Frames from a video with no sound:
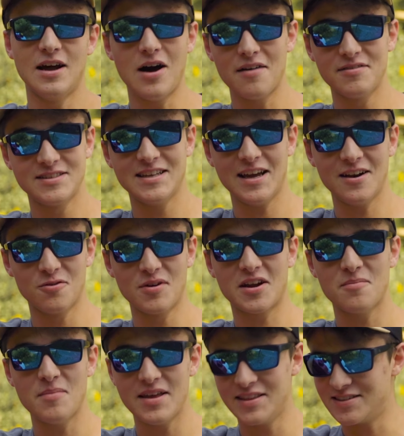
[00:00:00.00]
Now, obviously I don't
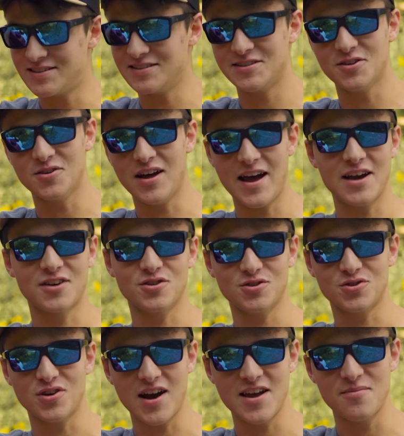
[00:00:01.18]
recommend this until I actually
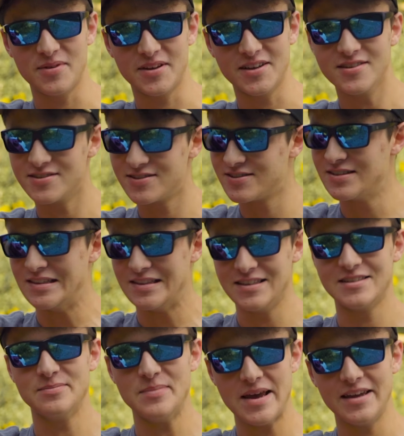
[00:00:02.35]
try it because
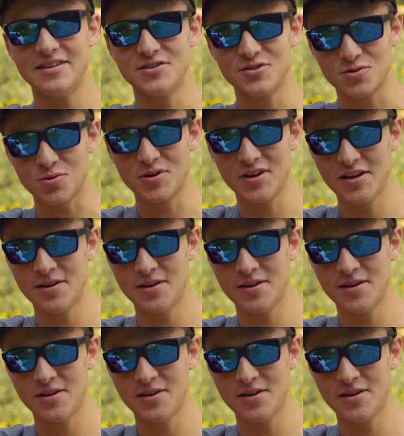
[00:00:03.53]
this may destroy